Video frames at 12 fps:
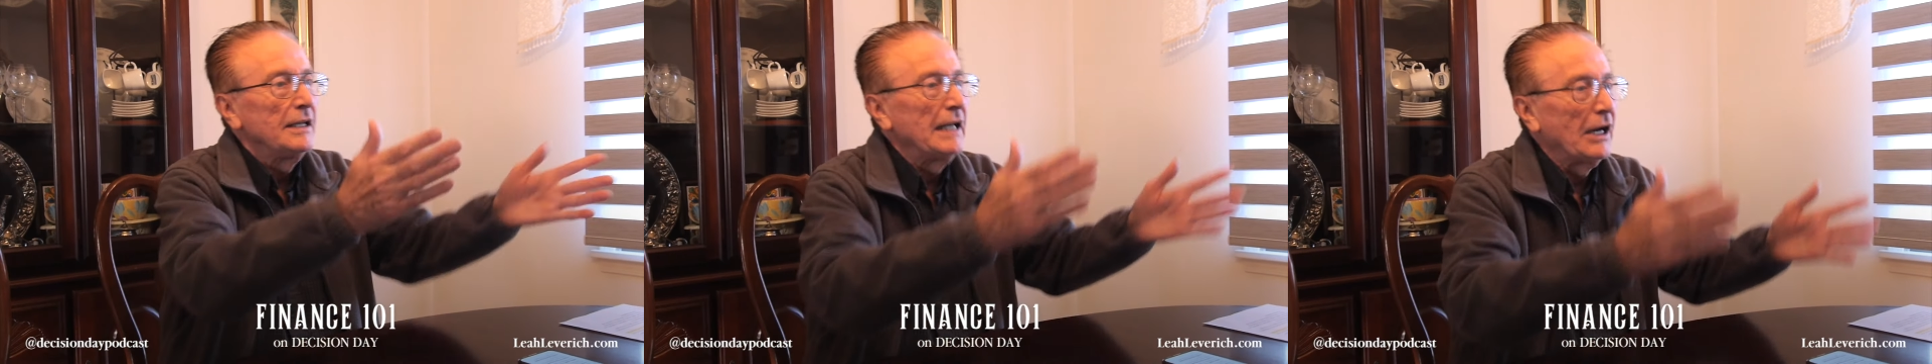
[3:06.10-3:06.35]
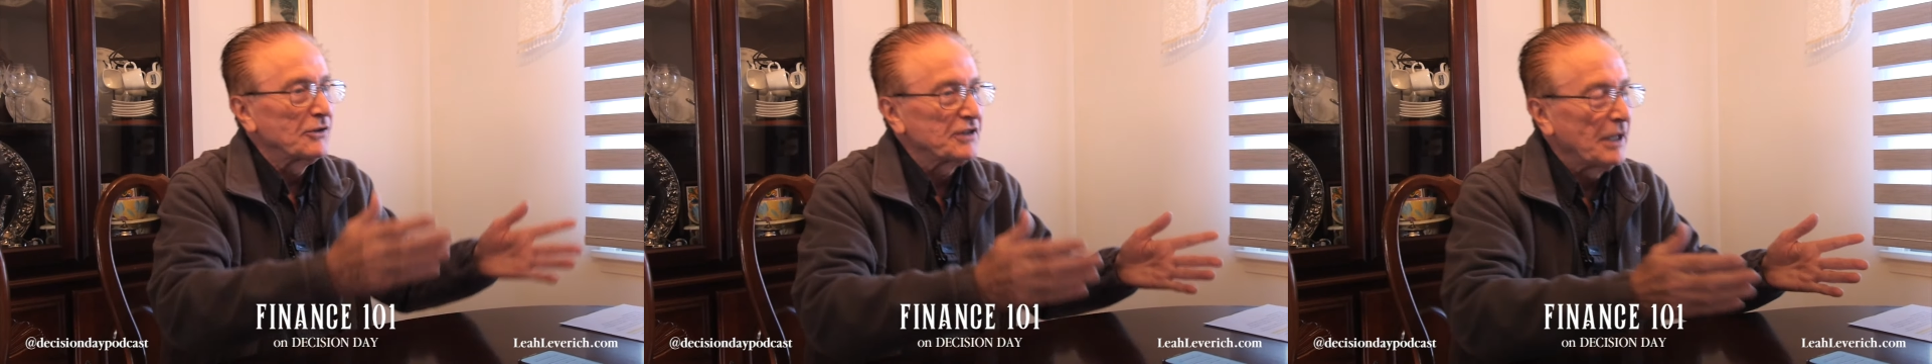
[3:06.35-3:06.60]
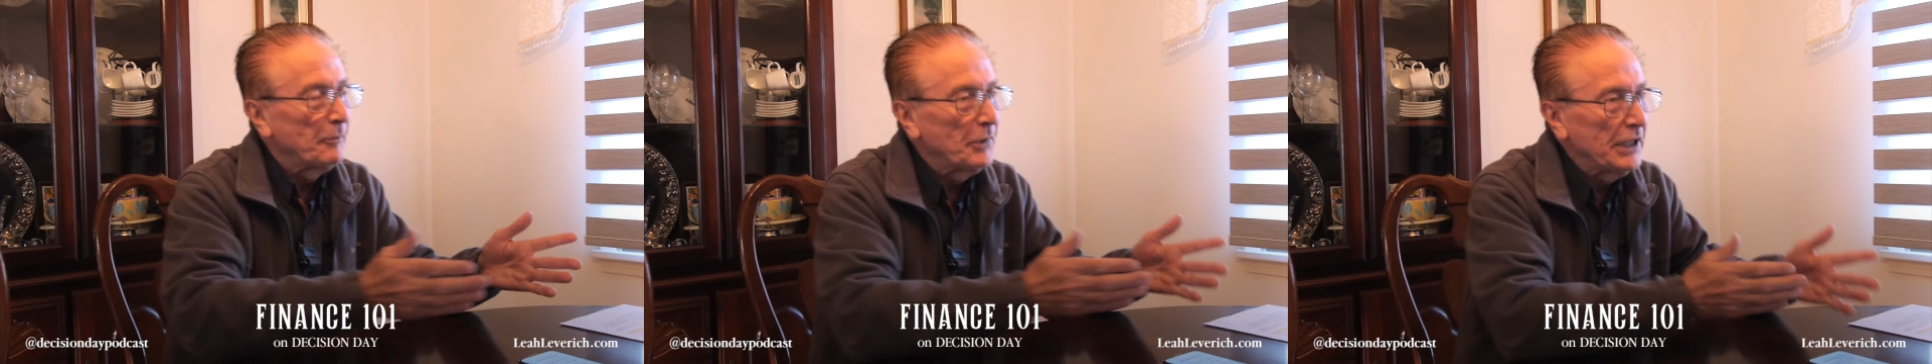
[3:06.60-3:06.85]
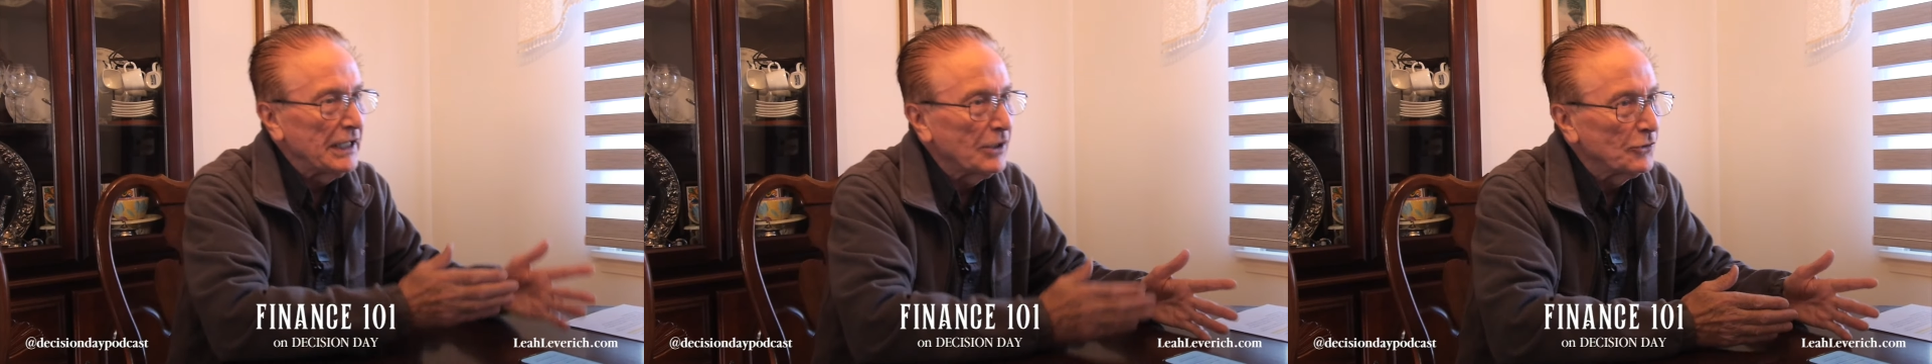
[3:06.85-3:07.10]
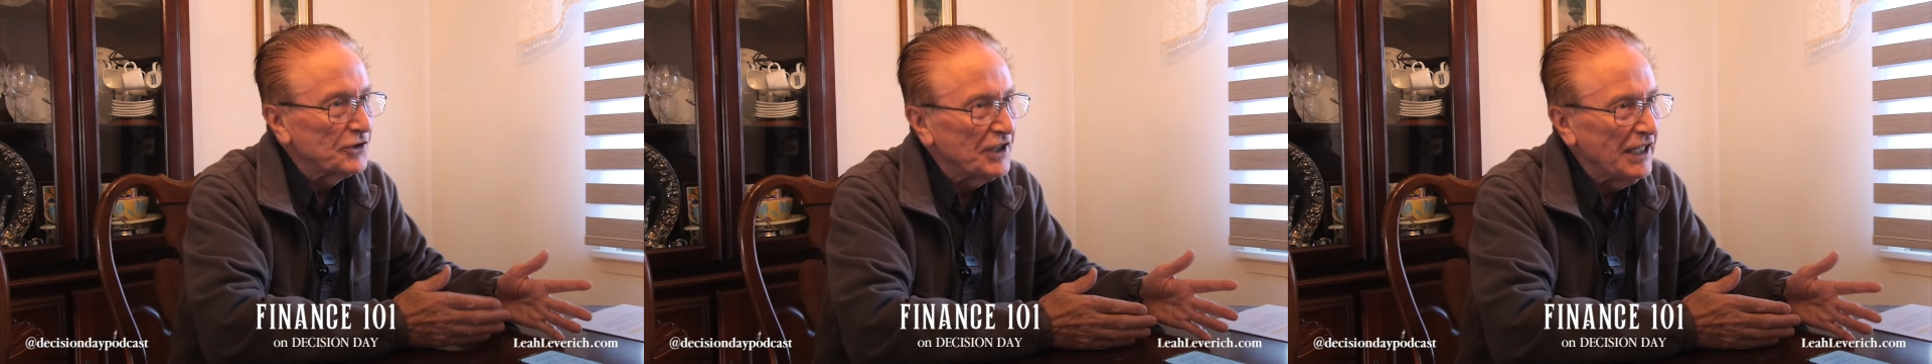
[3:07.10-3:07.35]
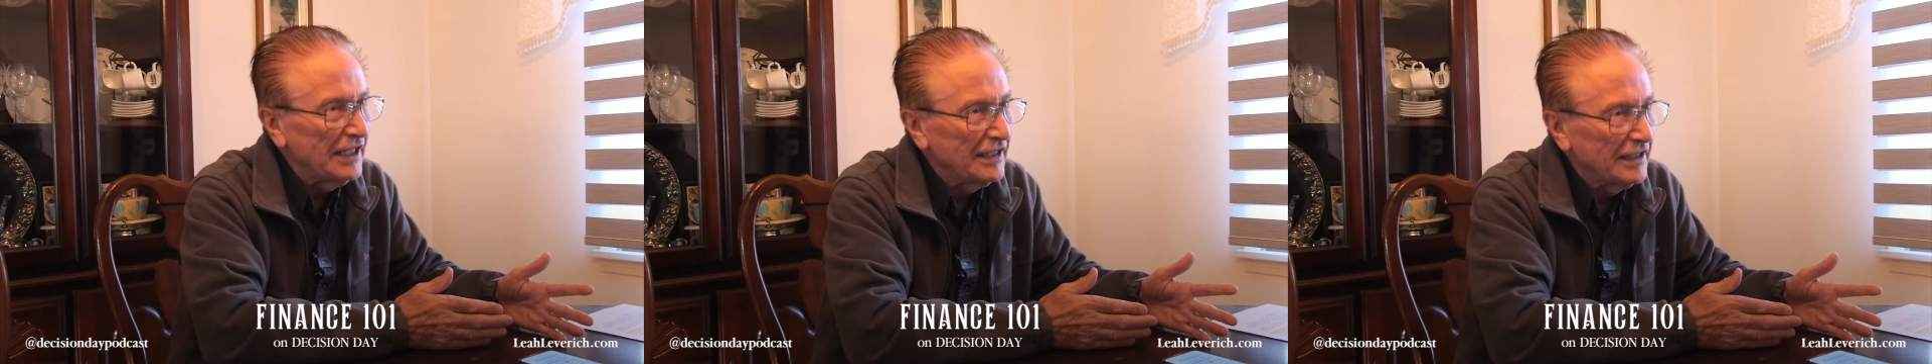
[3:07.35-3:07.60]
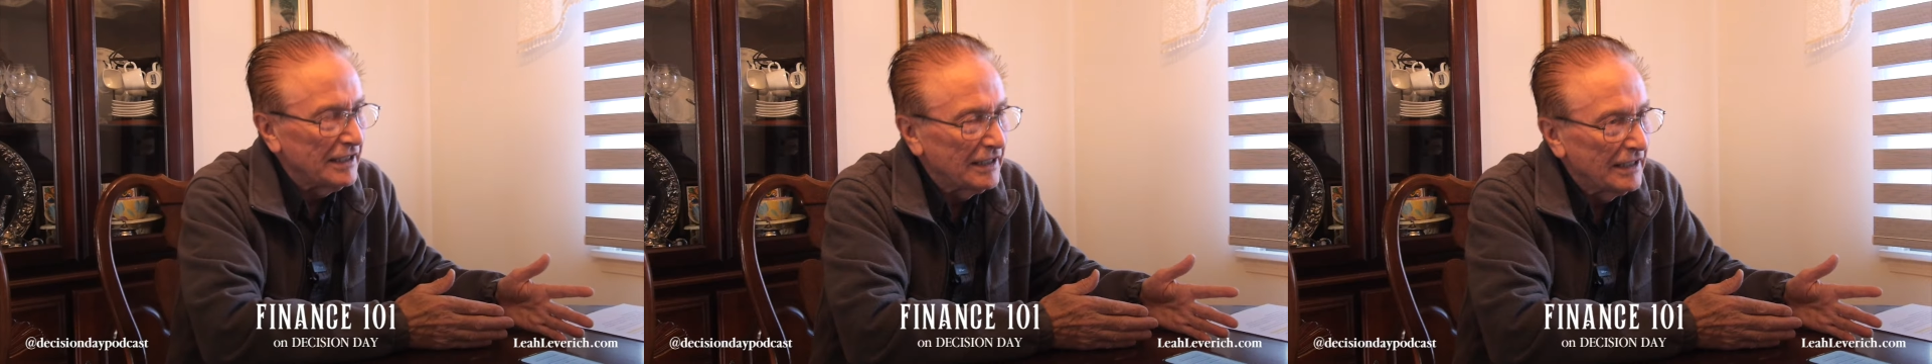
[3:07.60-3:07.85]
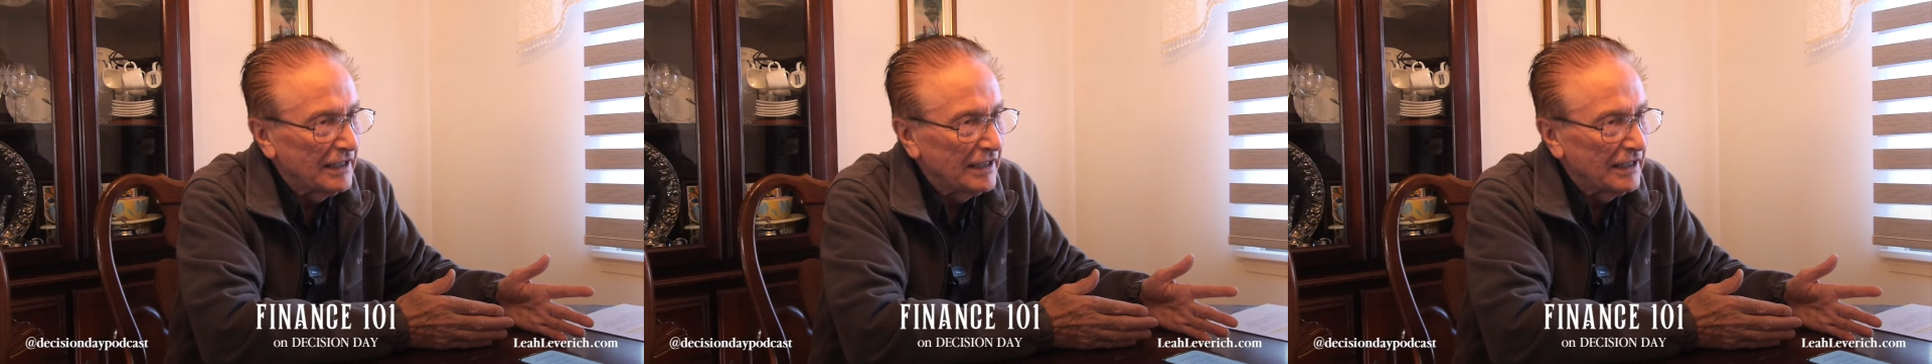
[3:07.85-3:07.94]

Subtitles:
Now, somebody goes in